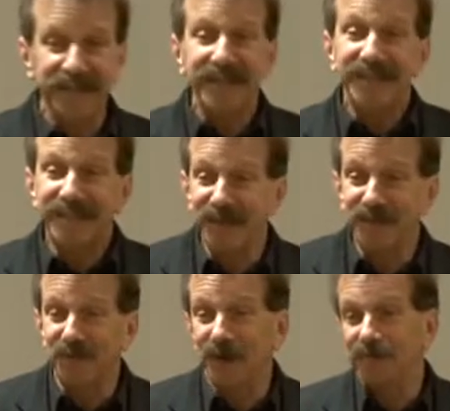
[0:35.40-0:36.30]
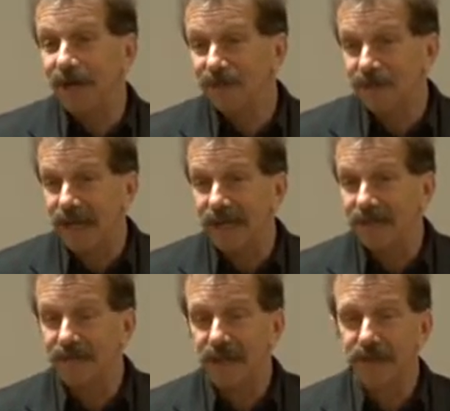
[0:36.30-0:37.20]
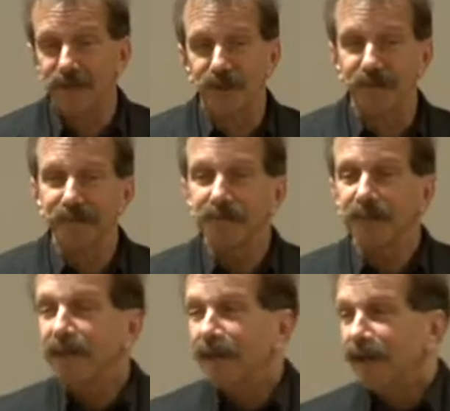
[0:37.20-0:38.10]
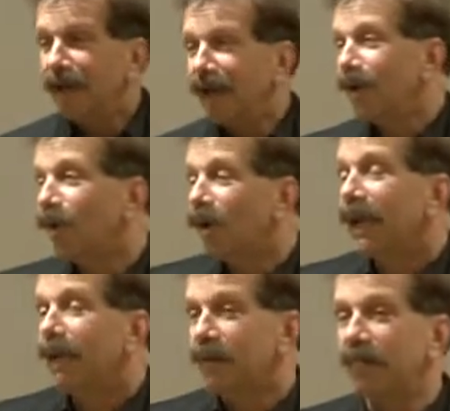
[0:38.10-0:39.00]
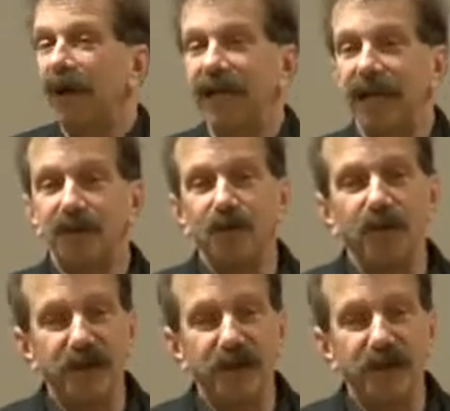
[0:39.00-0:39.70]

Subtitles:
Thank you very much. End of lecture. No, what happened to my ankle